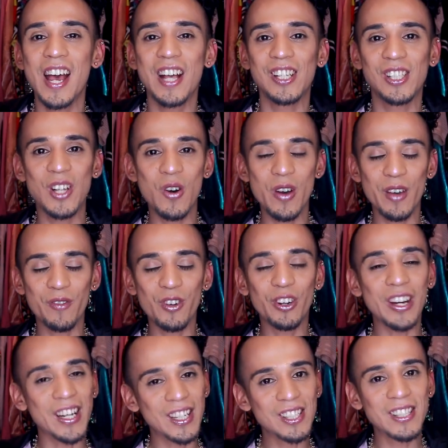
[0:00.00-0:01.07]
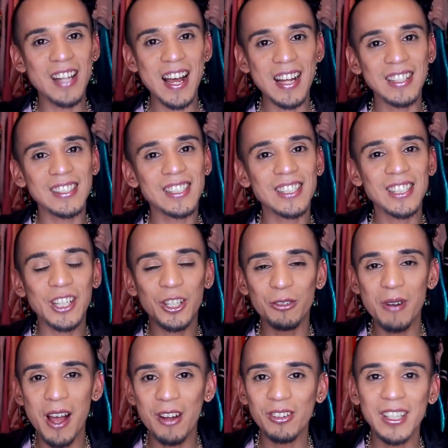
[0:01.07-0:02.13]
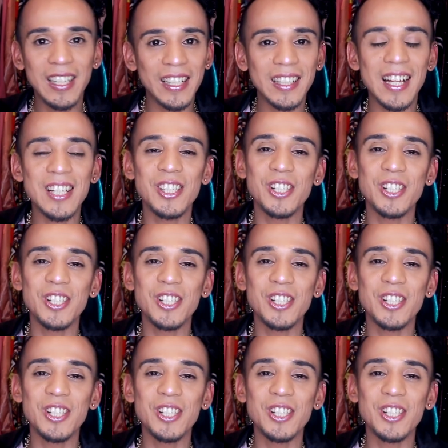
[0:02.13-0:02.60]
so if you're into that stick around click that